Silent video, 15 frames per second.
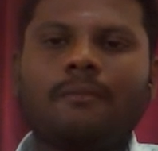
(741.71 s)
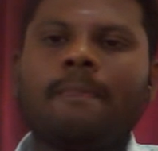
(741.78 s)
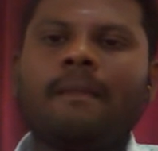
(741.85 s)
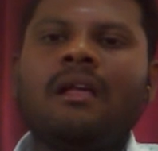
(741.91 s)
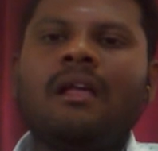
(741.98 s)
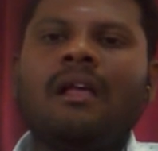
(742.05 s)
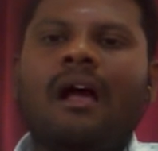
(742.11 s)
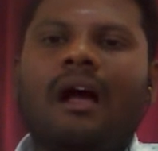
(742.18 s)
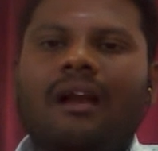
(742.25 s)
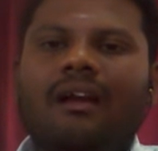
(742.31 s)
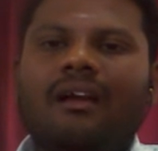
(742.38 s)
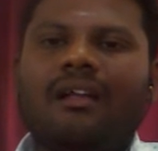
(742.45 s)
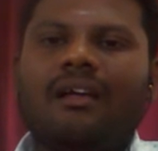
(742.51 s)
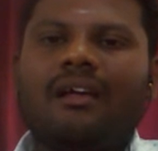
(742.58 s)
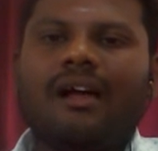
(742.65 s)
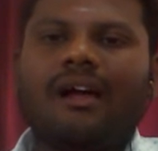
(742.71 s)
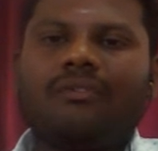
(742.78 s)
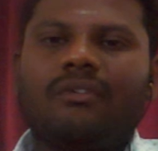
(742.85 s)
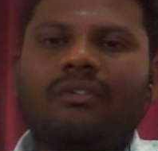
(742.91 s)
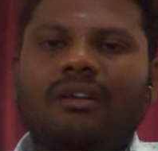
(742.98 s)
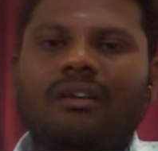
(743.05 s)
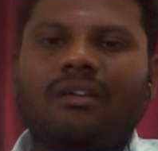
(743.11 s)
And after
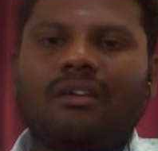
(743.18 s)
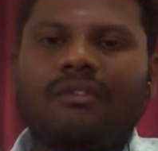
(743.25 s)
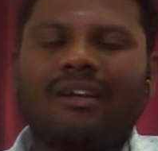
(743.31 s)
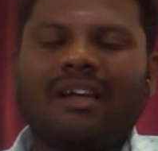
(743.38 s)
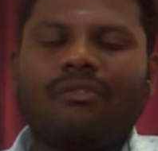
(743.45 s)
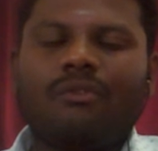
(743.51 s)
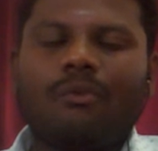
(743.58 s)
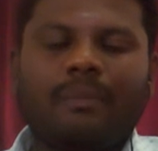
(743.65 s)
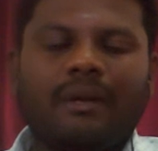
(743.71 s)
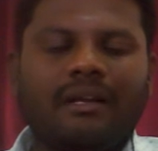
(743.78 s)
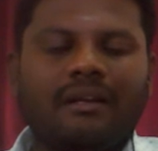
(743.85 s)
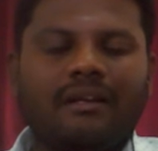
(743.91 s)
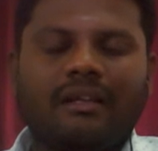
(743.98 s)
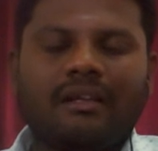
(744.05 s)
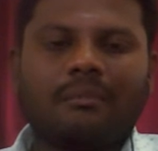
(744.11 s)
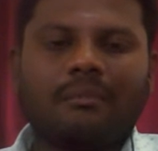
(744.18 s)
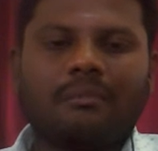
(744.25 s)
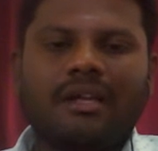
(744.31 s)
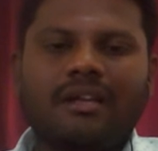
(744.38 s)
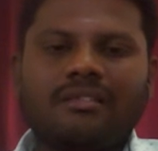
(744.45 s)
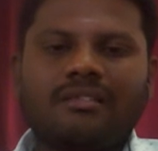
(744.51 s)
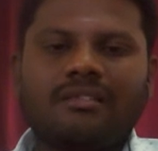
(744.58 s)
that we have a pin diagram,
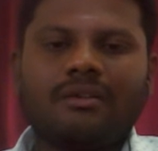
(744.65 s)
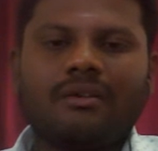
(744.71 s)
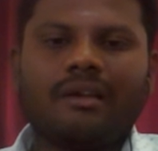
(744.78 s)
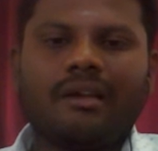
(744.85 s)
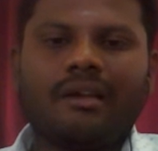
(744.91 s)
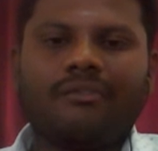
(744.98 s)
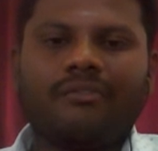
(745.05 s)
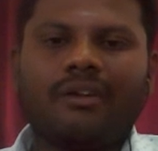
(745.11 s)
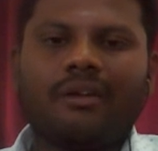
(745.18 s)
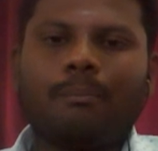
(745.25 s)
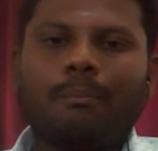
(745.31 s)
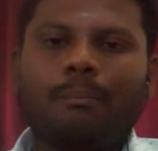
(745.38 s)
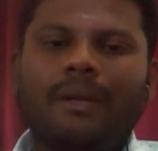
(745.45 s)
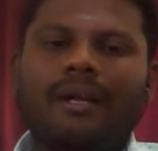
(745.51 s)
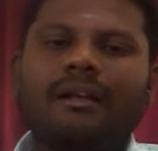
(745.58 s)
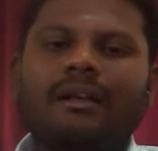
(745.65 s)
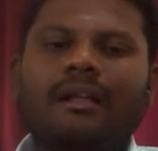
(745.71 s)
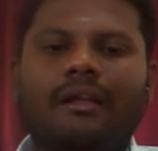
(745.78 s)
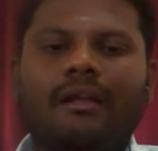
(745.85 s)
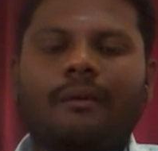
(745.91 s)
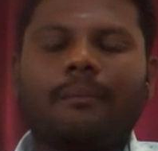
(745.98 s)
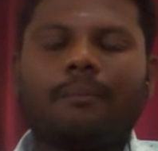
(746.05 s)
8085 pin diagram.